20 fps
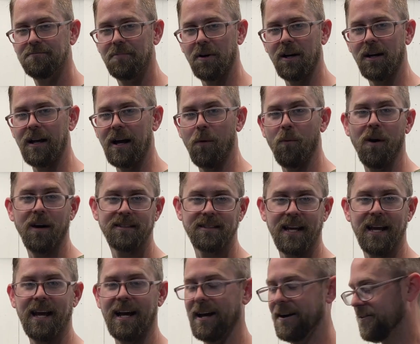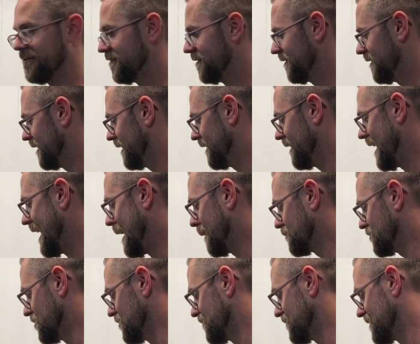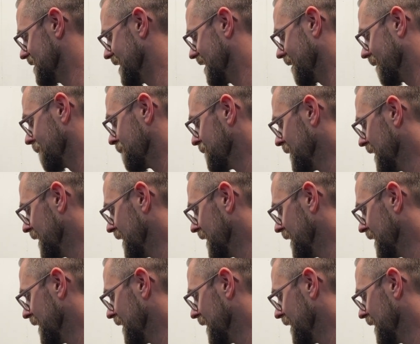but I want to have options there,